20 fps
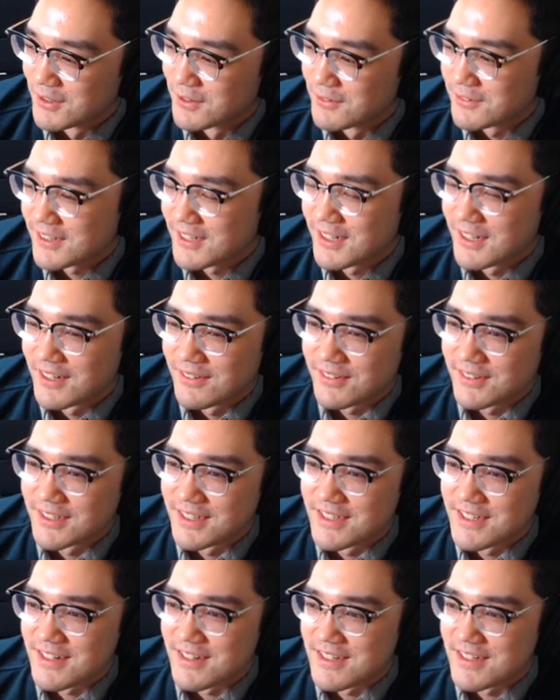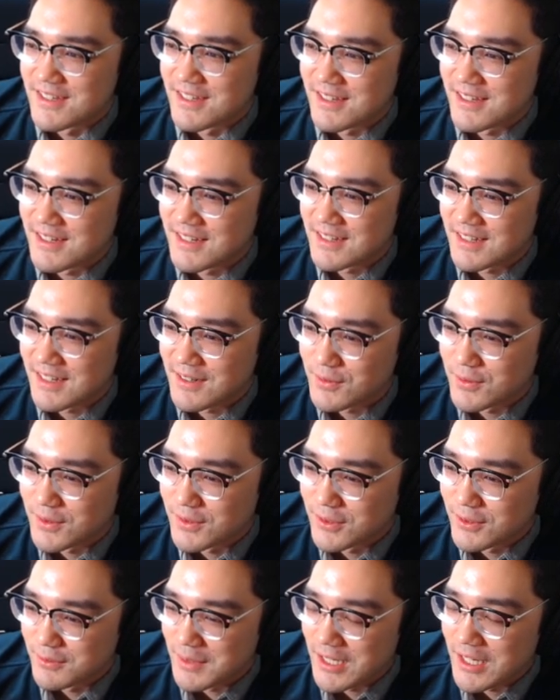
Overconfidence is the thing that will do me.